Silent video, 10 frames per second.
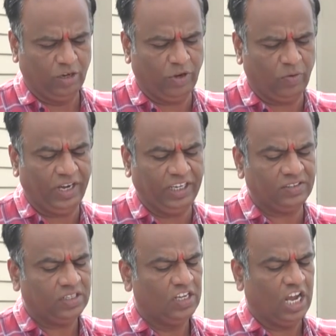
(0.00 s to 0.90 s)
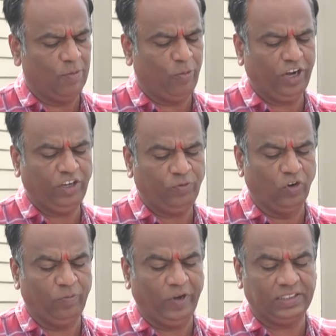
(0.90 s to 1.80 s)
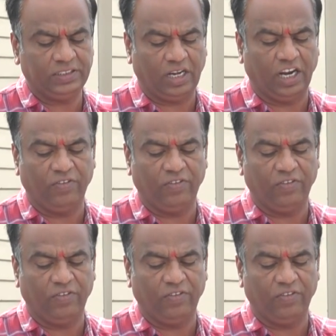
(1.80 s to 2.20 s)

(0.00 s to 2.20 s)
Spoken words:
Number one is, appoint full-fledged